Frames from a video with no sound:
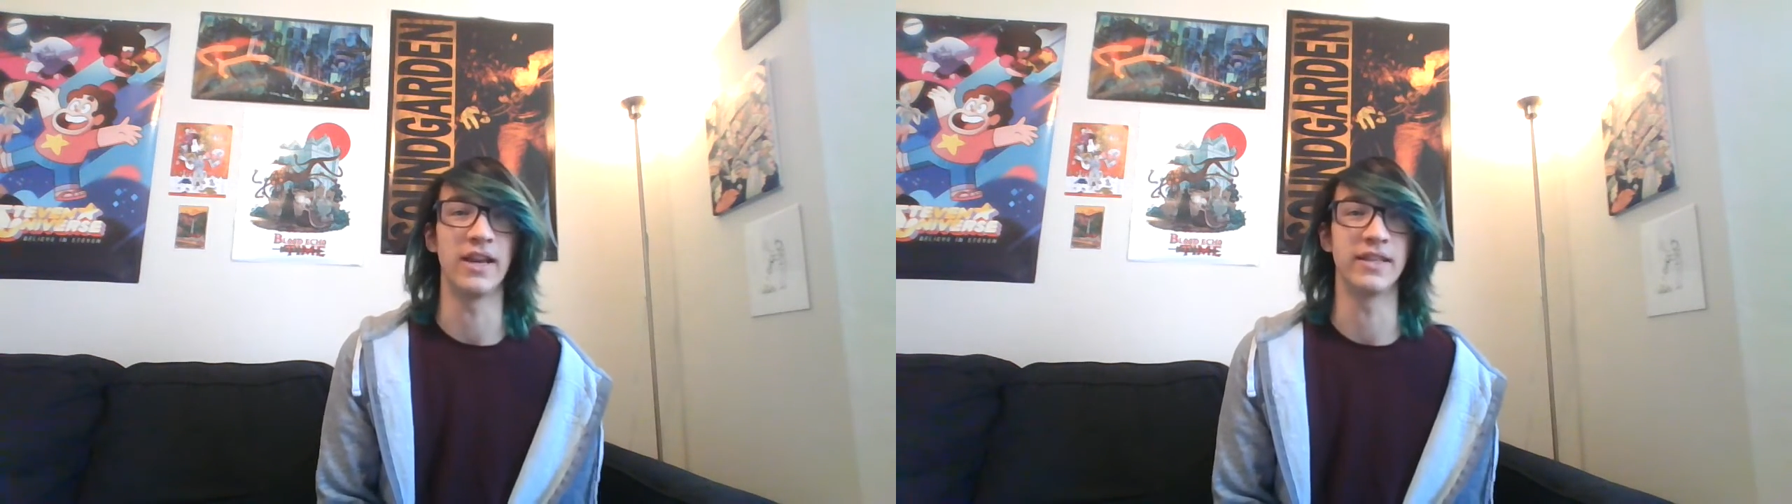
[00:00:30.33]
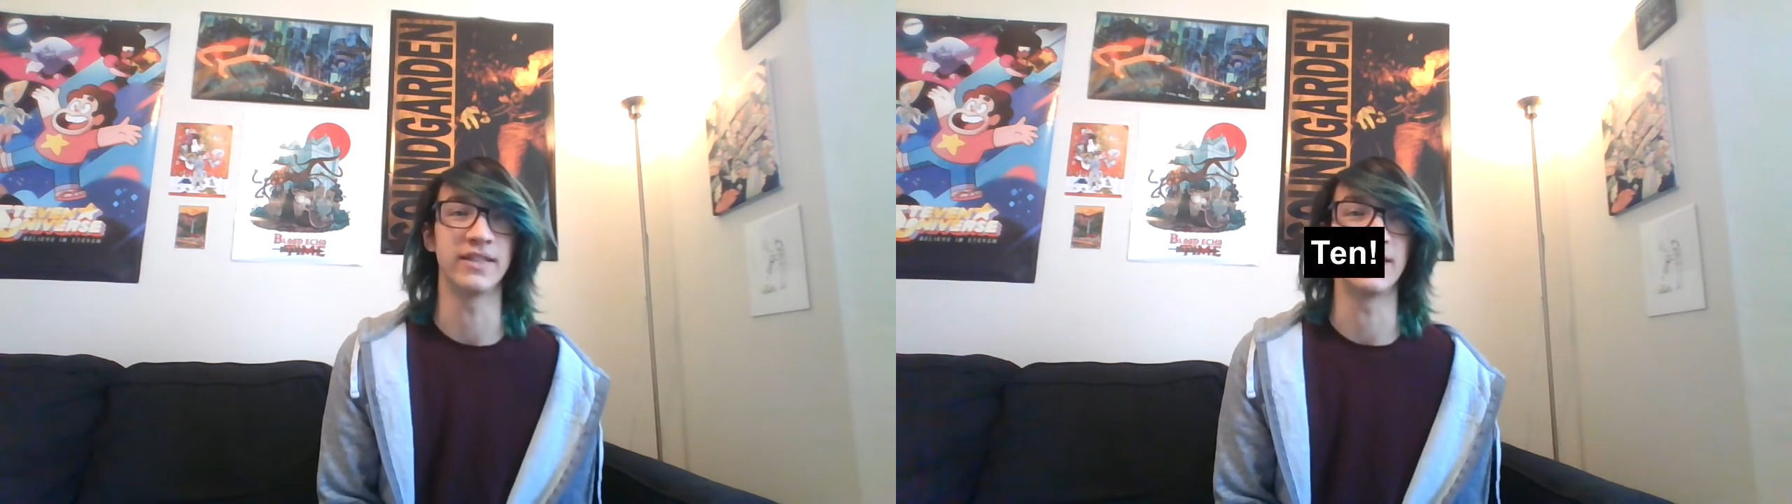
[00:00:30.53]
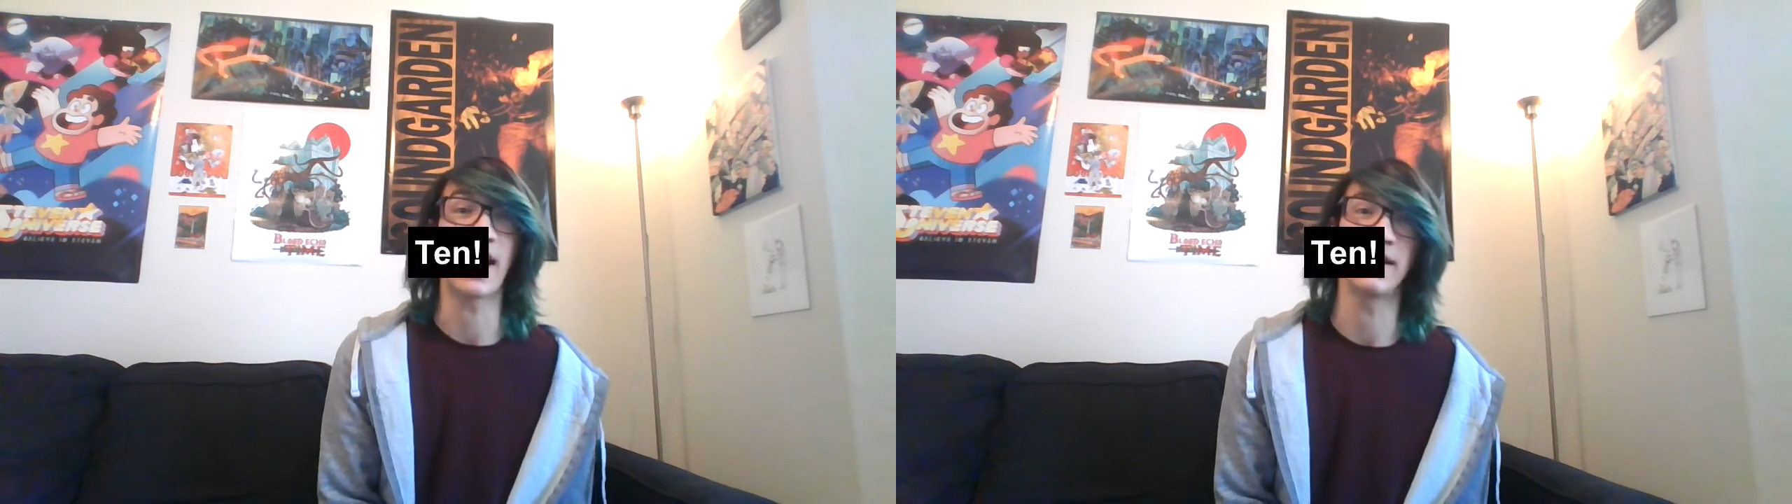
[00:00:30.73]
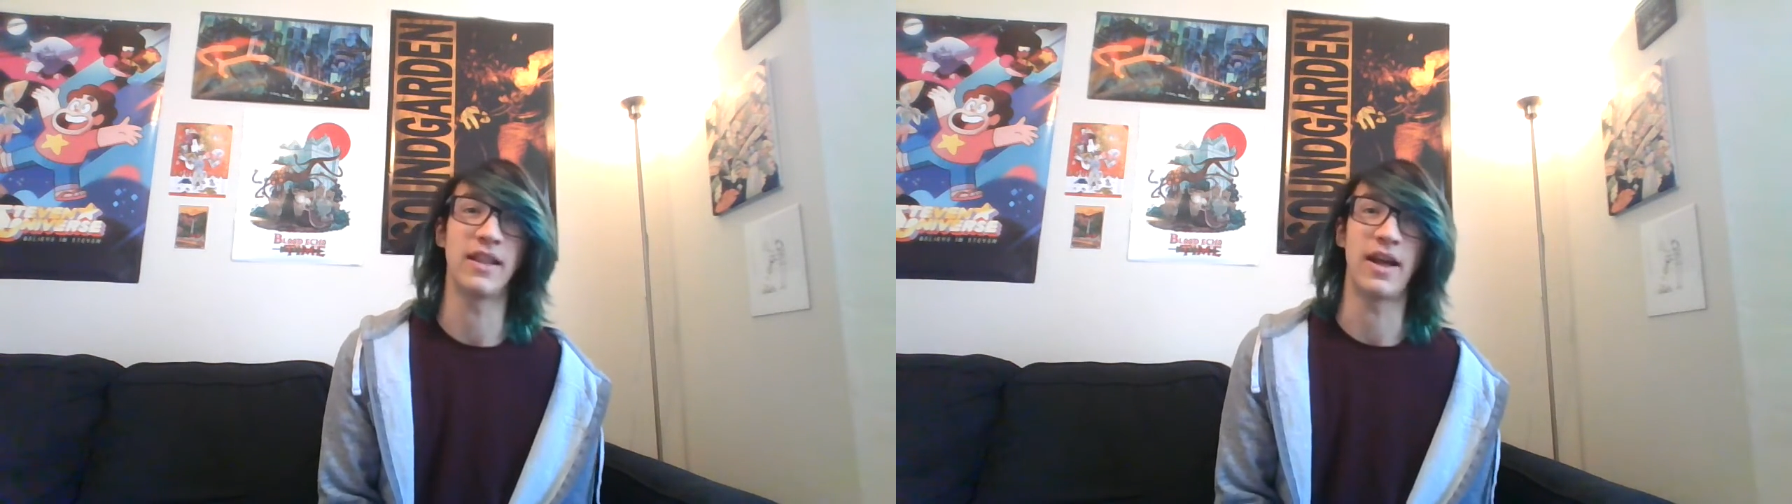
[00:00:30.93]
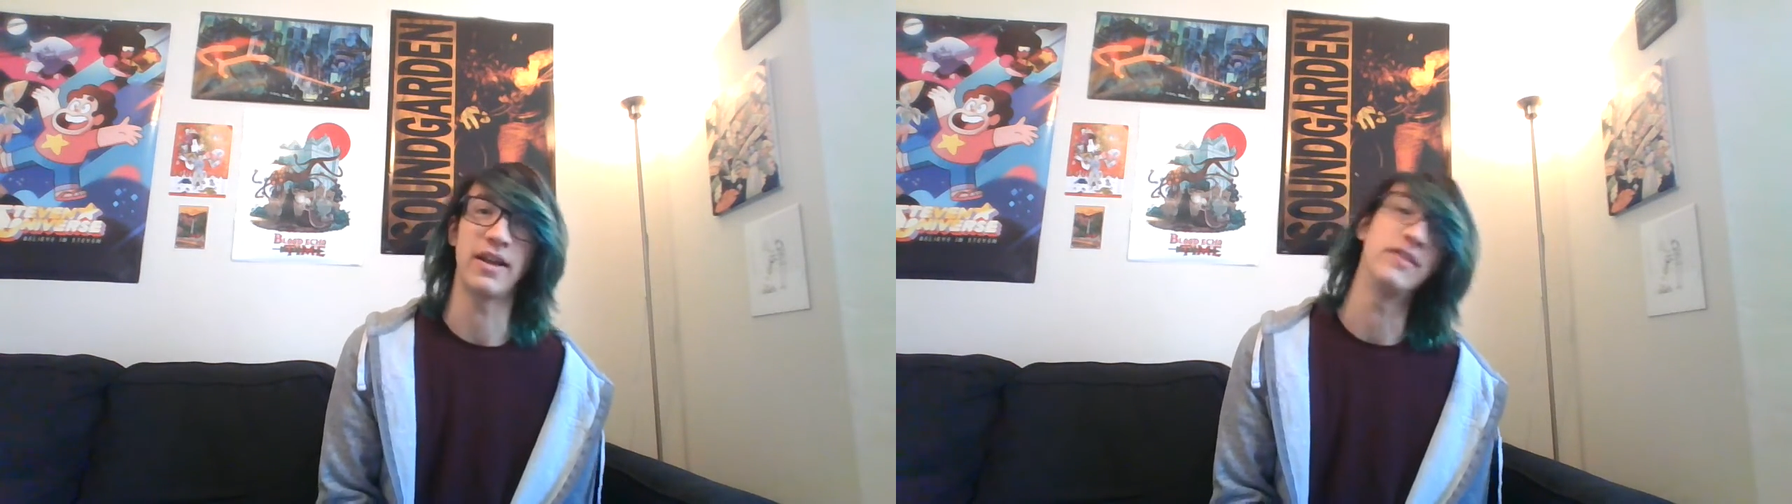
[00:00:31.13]
and its
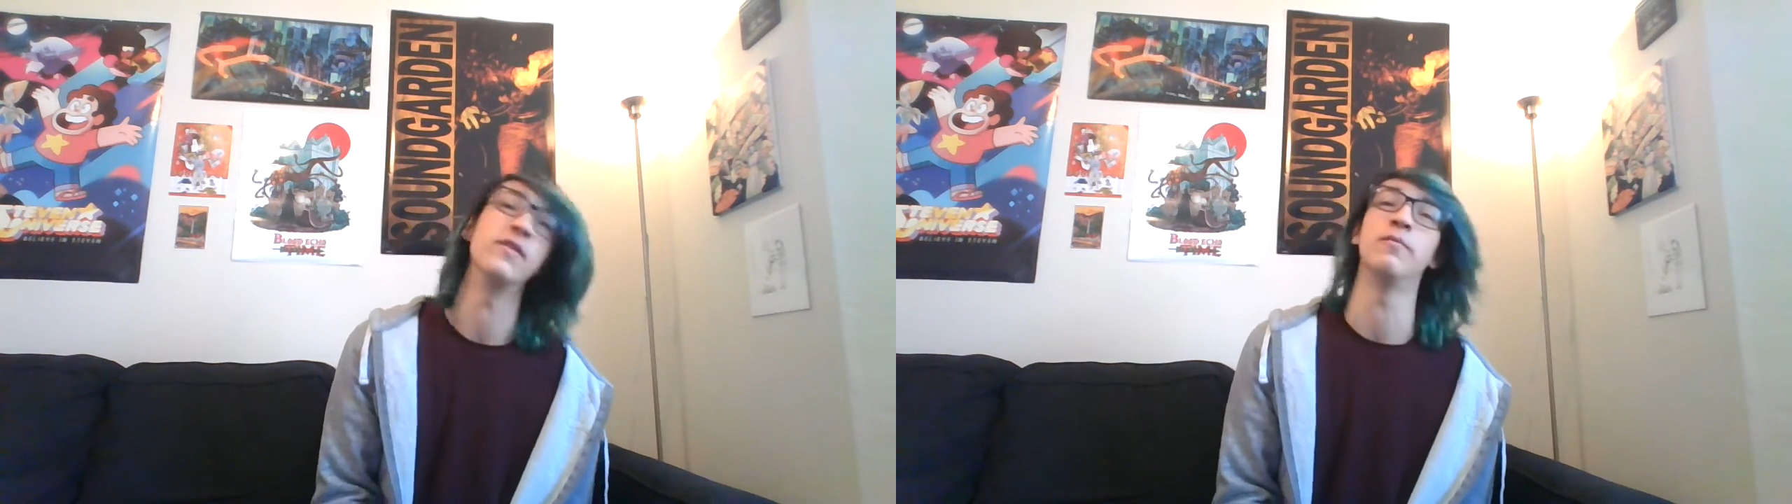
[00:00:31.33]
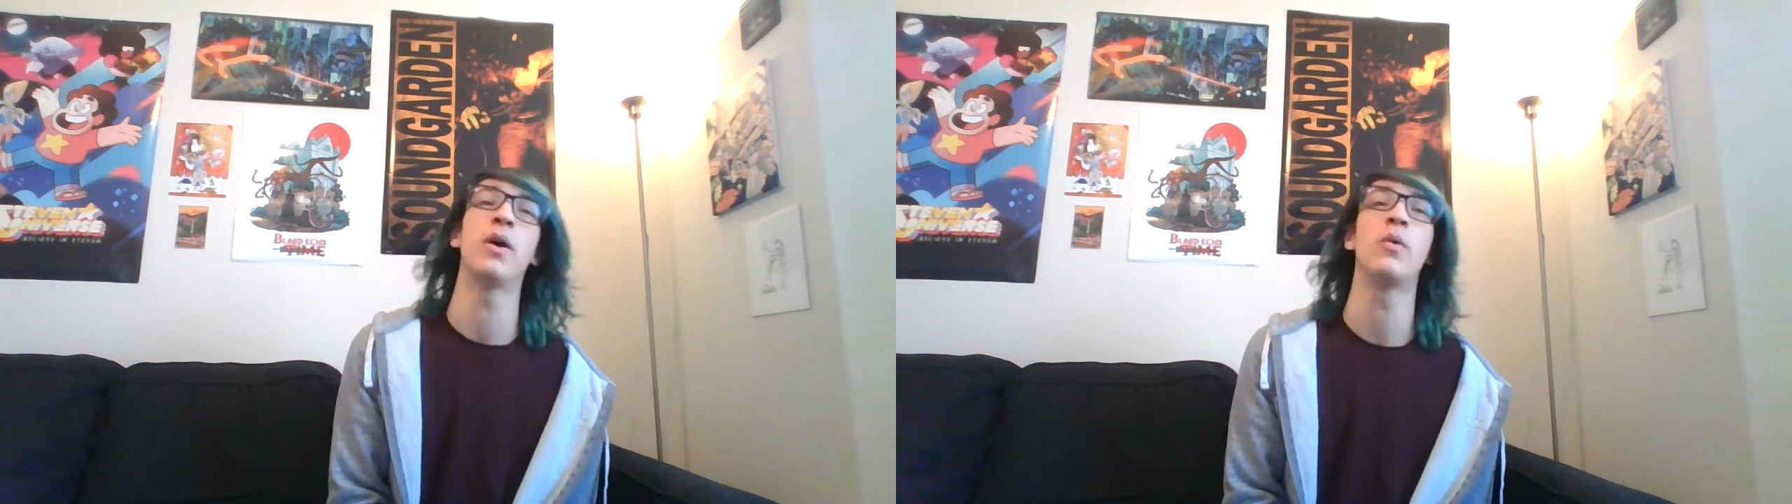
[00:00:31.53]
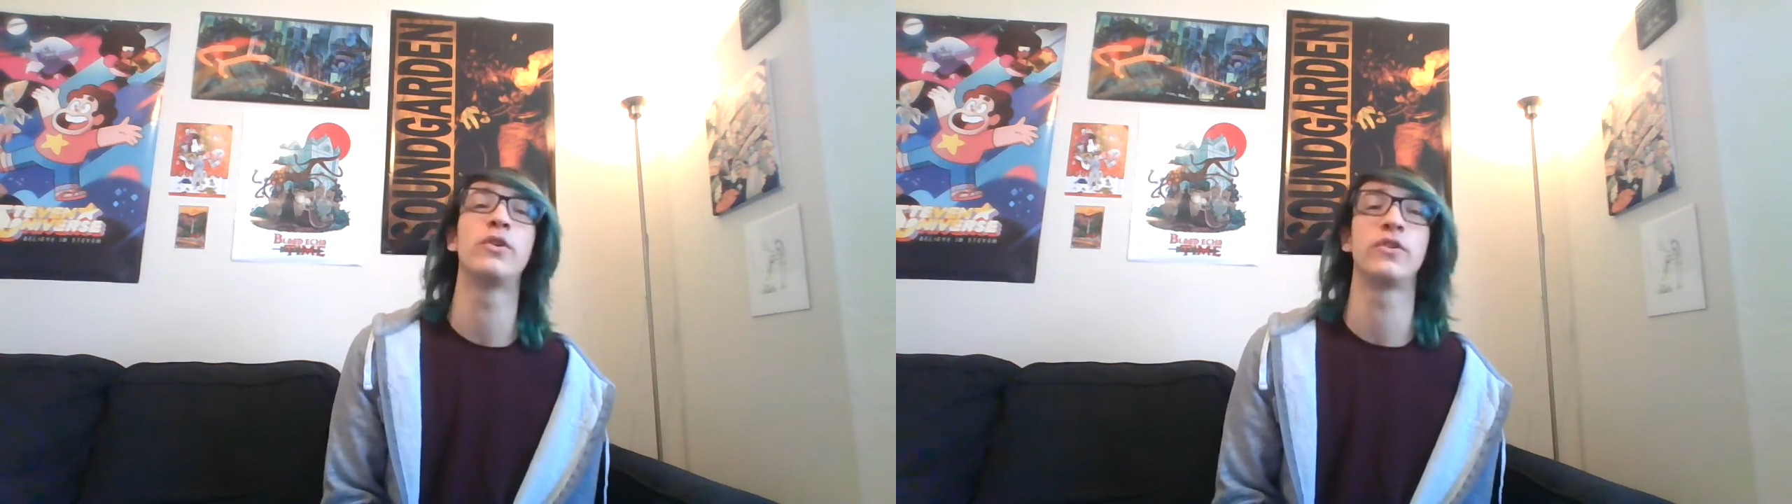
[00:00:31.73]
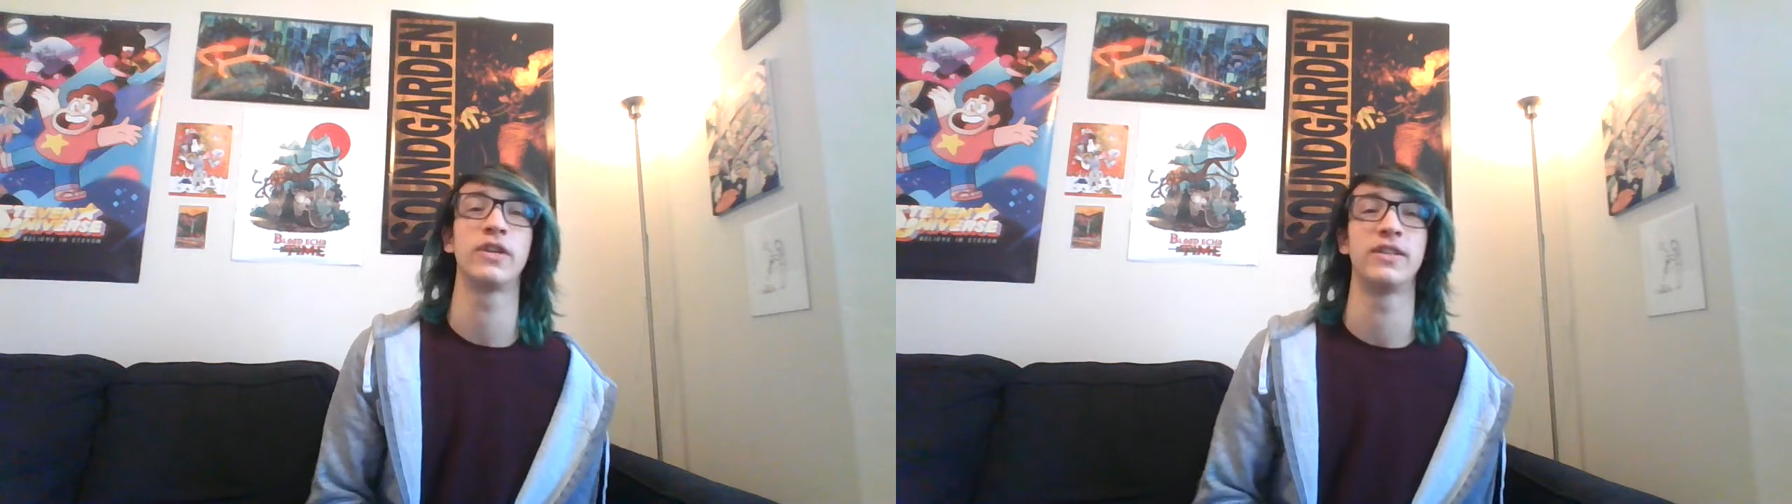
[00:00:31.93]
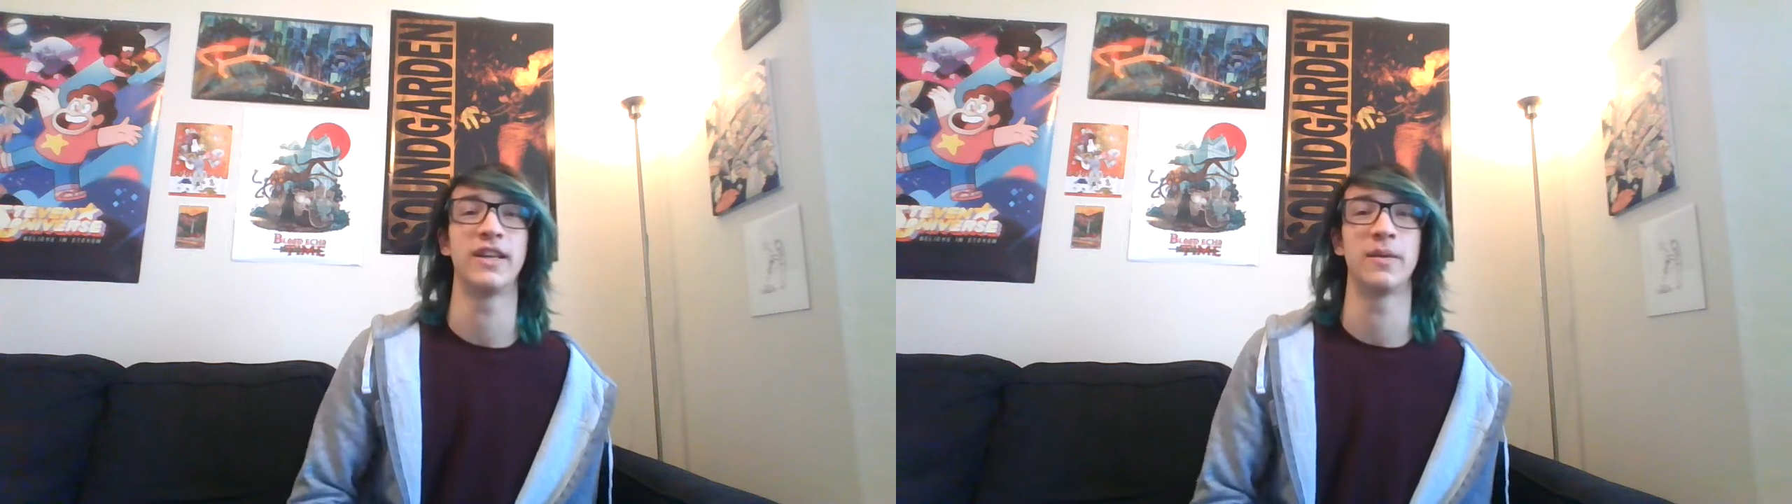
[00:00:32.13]
9 lines of
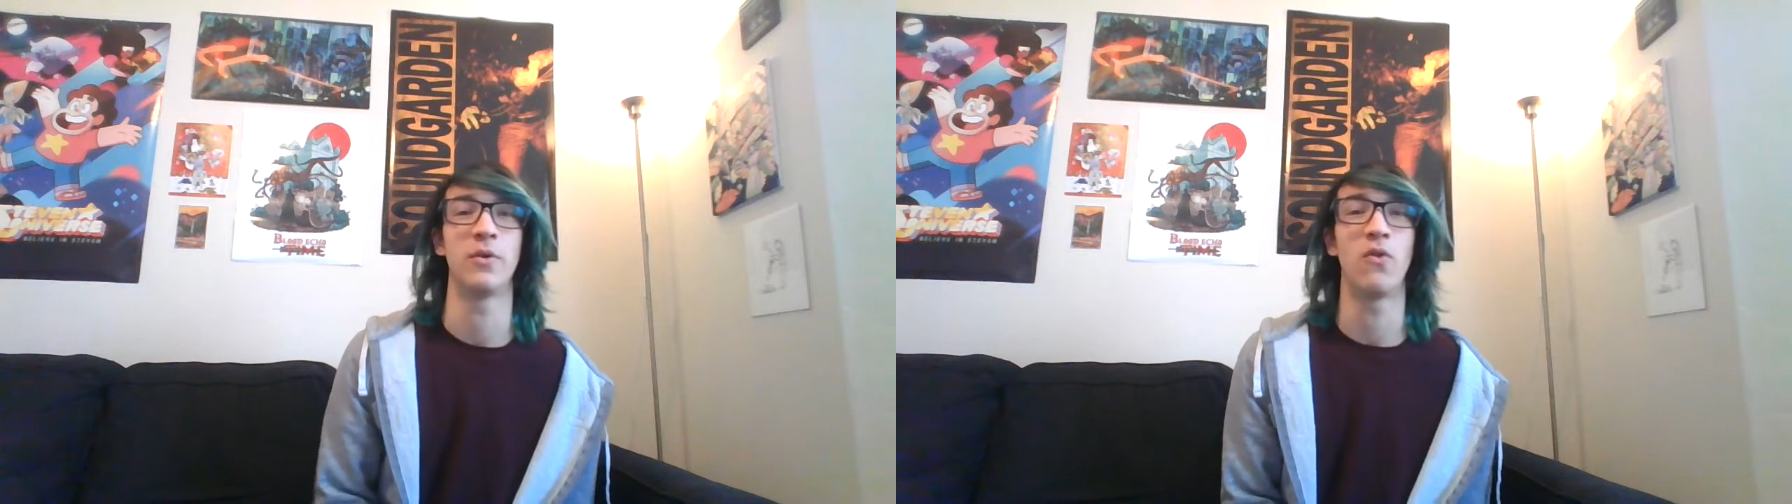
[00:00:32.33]
poetry take up